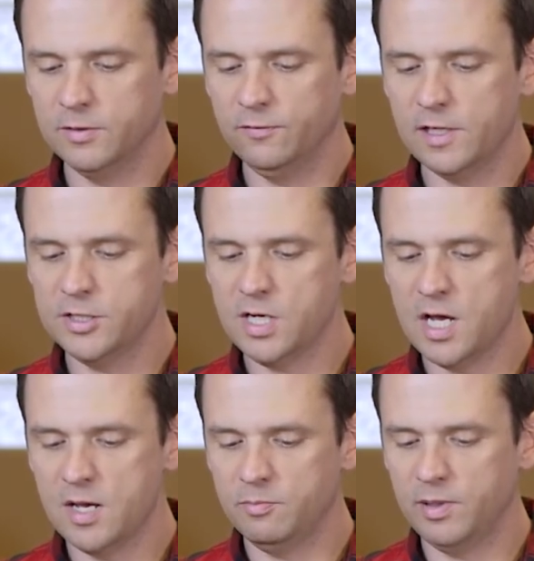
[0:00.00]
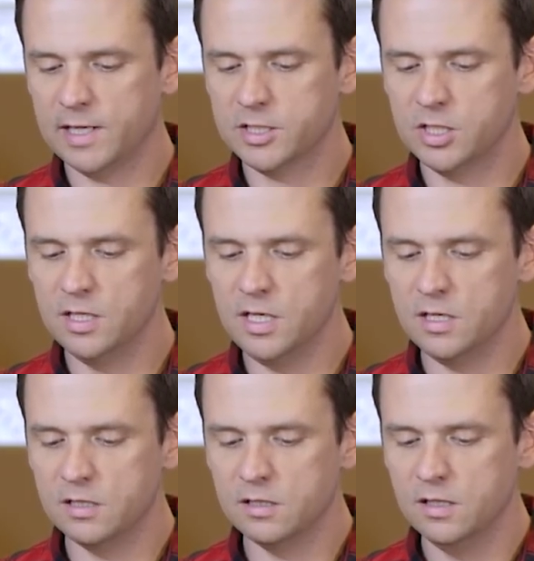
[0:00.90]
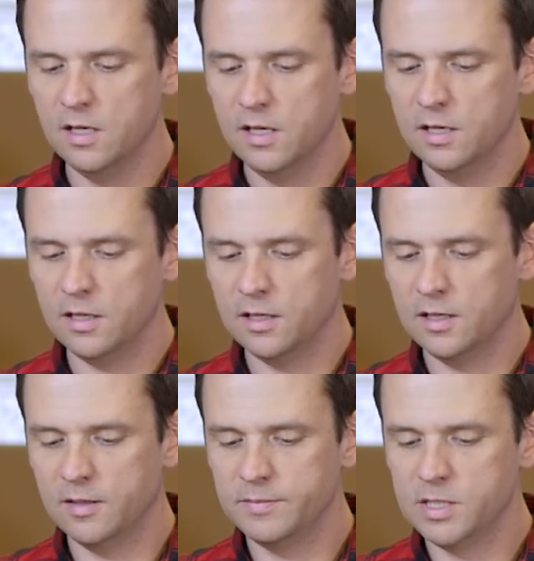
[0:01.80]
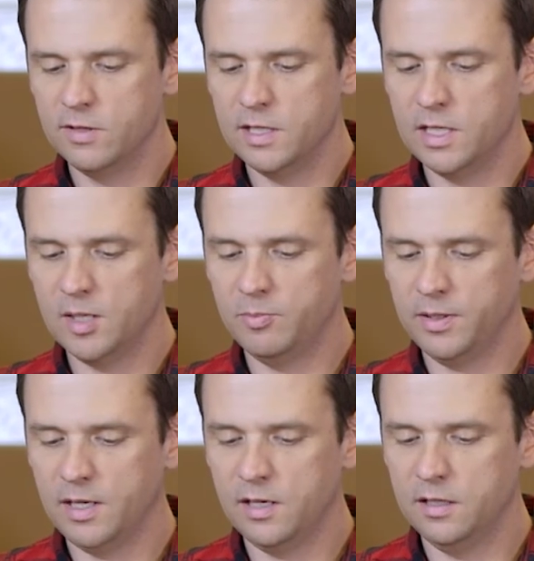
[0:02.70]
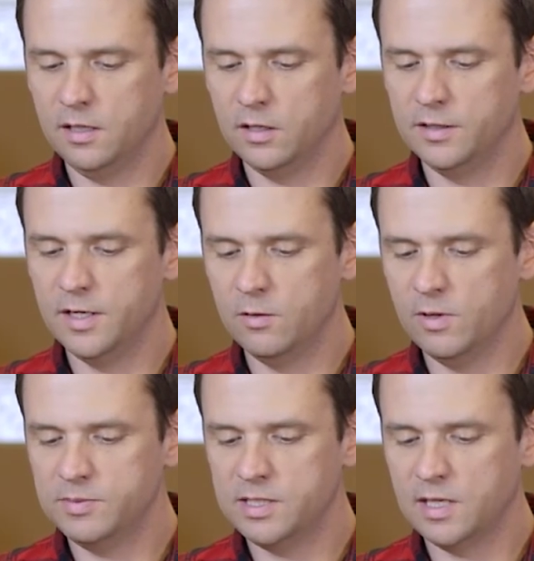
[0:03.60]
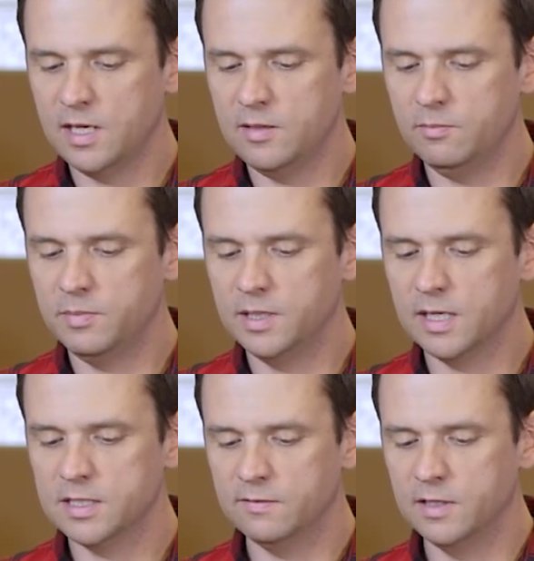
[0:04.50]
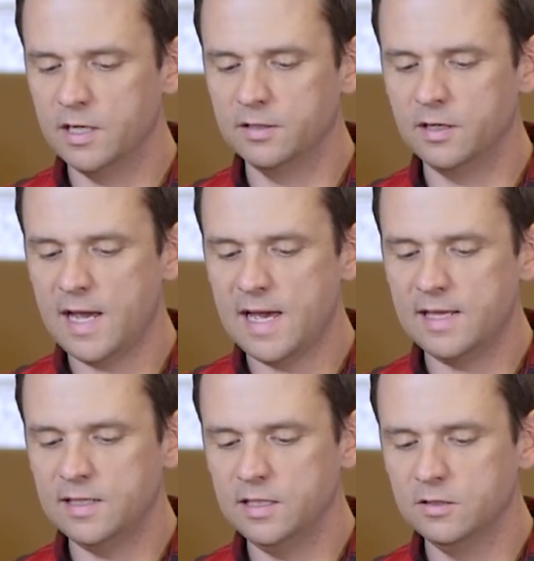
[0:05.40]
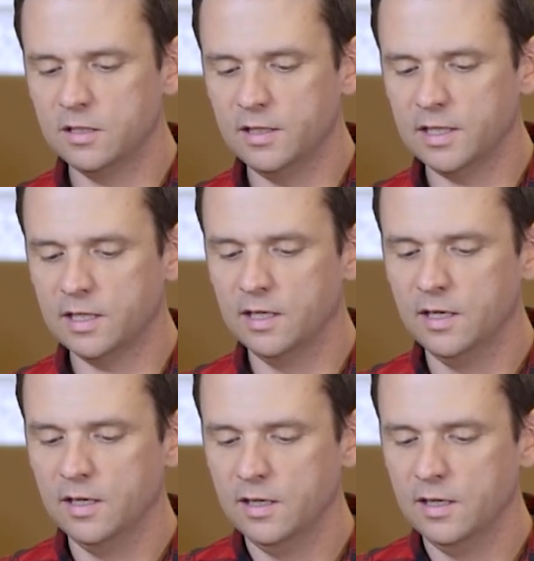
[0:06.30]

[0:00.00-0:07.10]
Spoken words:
fly shop, black chenille. You end up on their website because of another ad that you click.